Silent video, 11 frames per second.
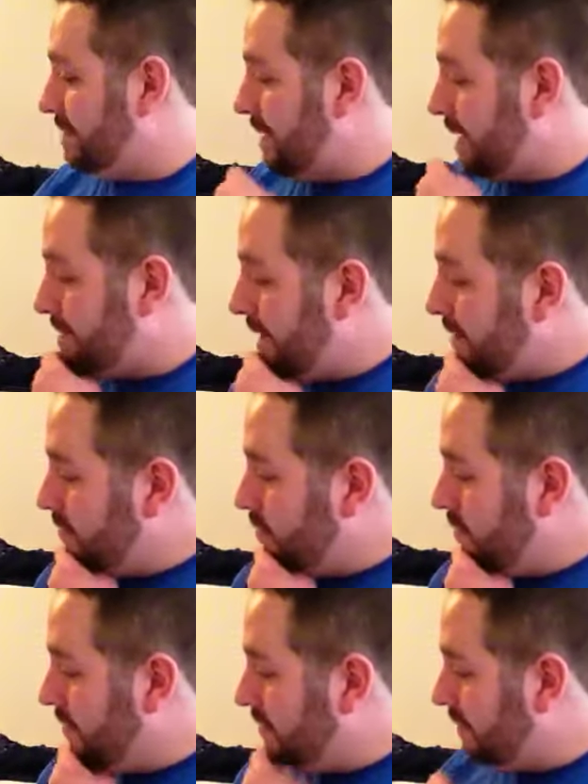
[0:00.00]
To make matters
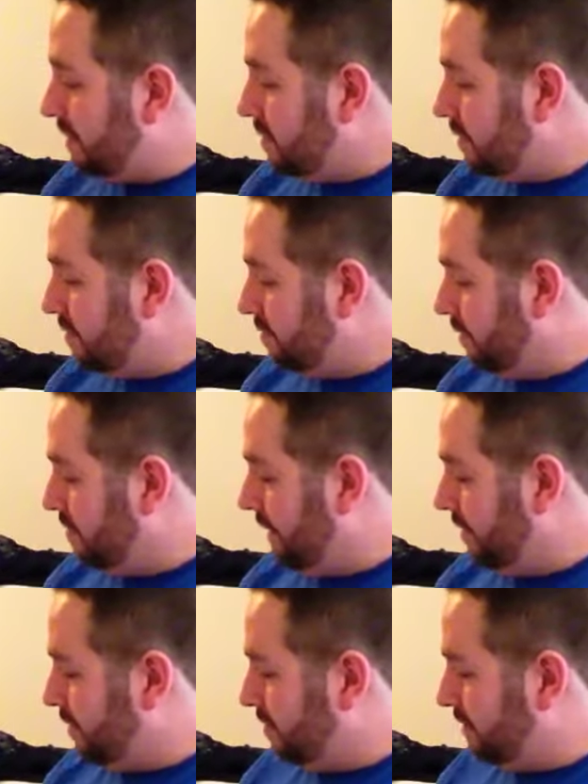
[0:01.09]
worse, he knew his poor
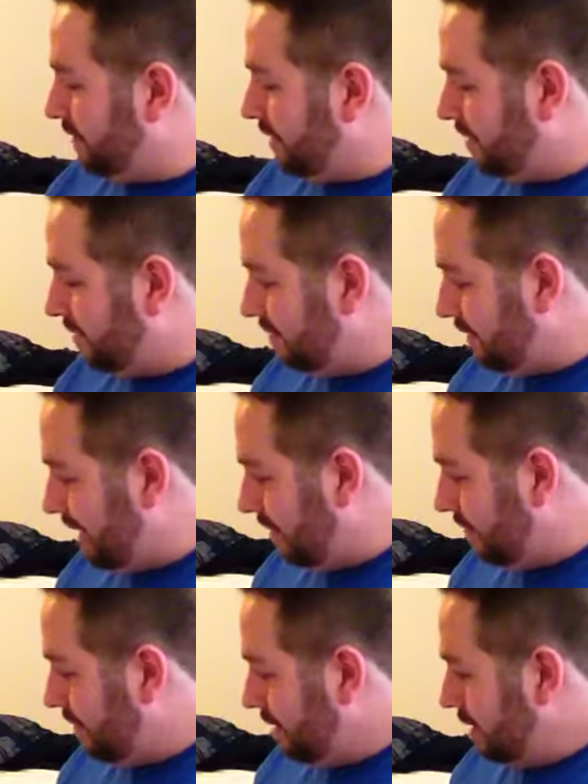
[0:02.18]
mother was feeling the
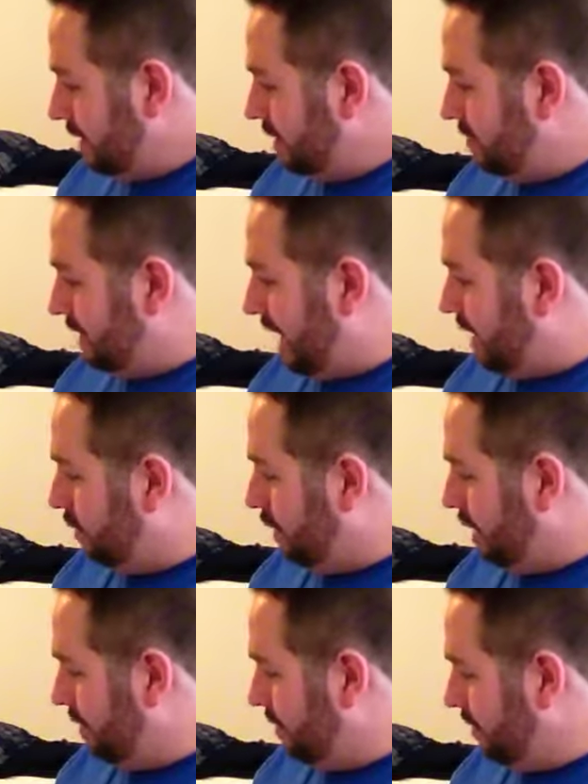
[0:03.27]
same. Jack woke
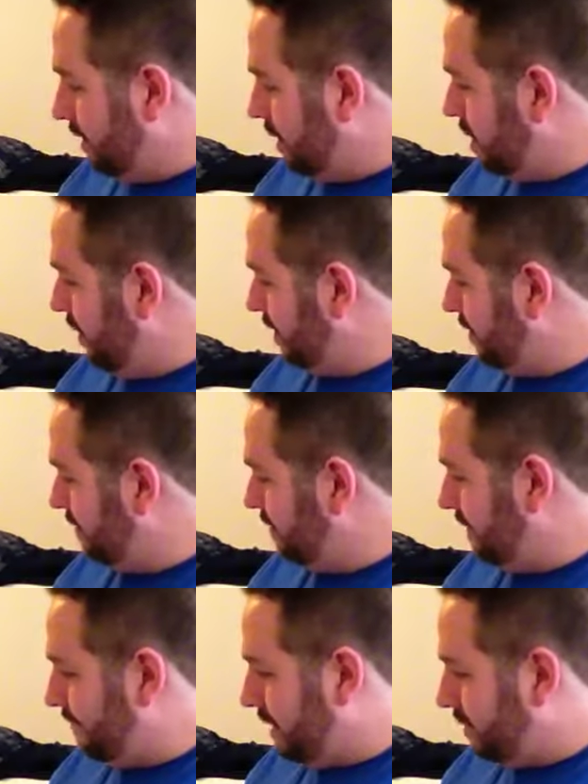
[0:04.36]
up early, knowing that
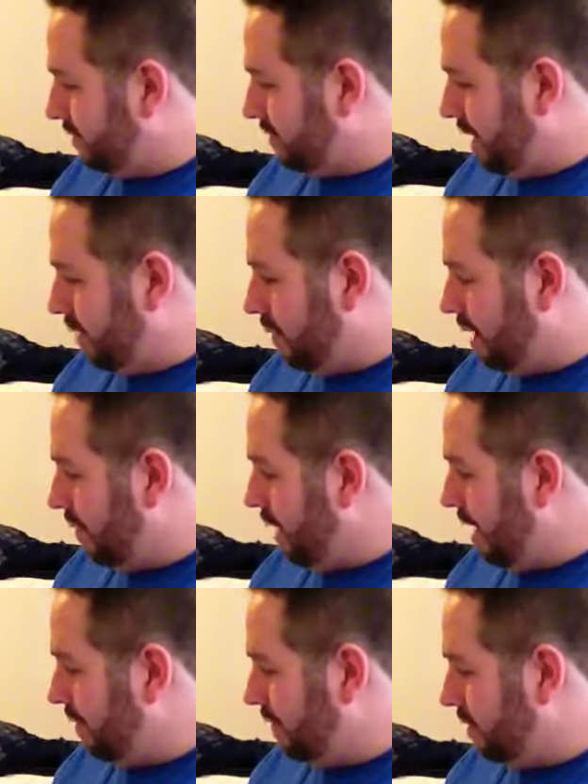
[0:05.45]
something was not quite
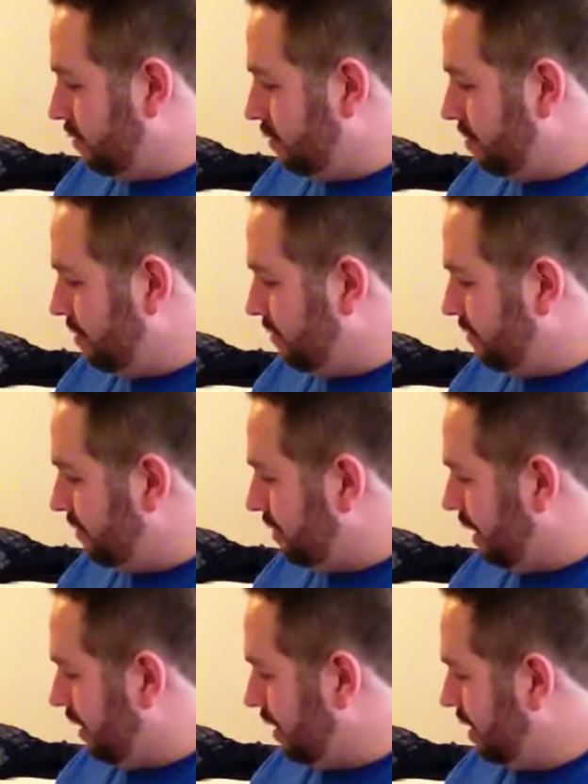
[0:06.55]
right, for the room was too
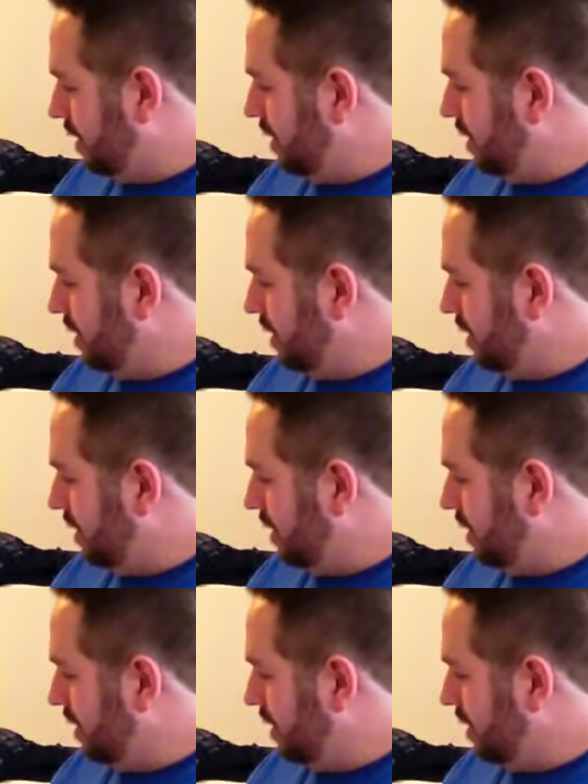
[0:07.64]
dark.